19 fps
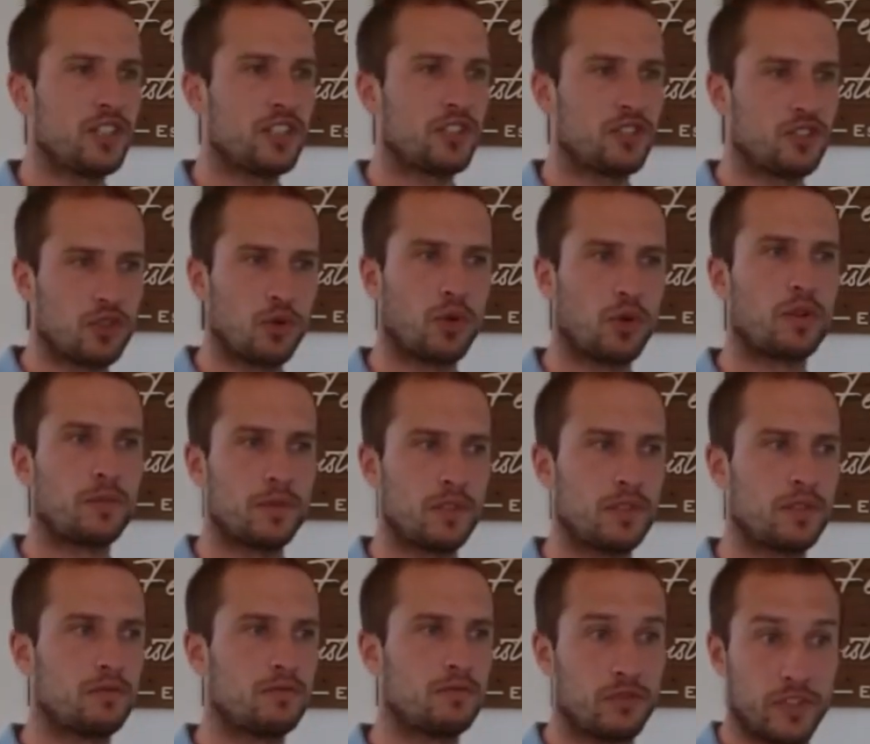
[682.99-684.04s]
just
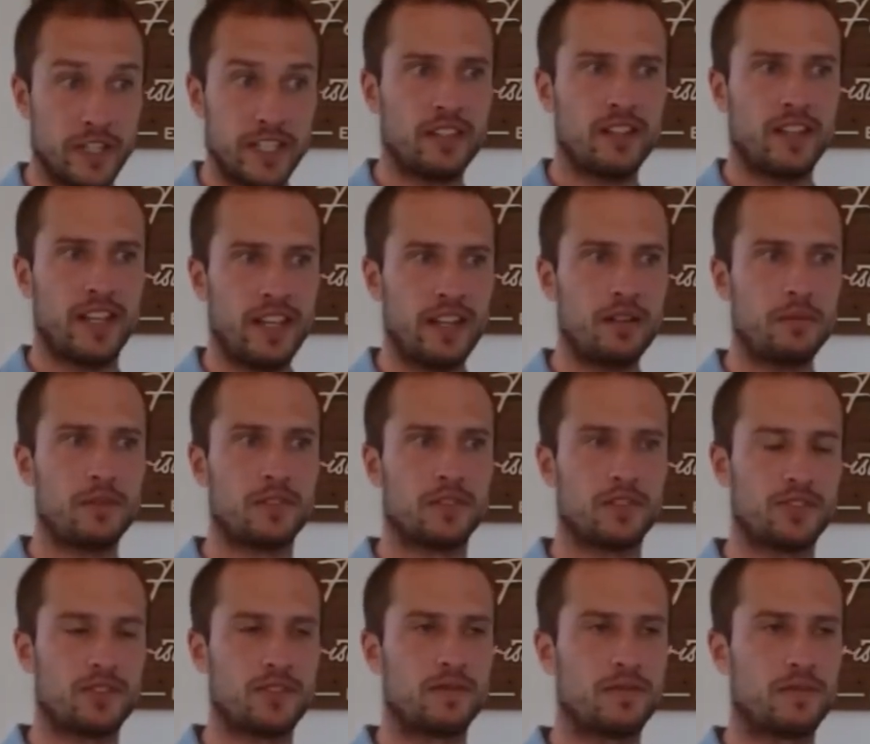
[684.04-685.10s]
normal, real
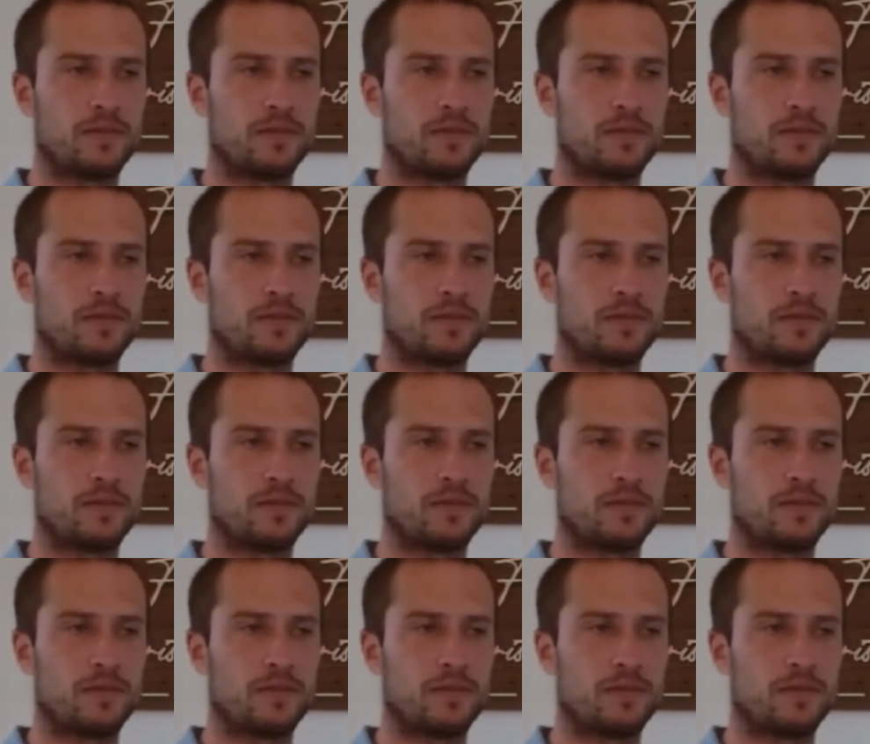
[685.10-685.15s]
animals.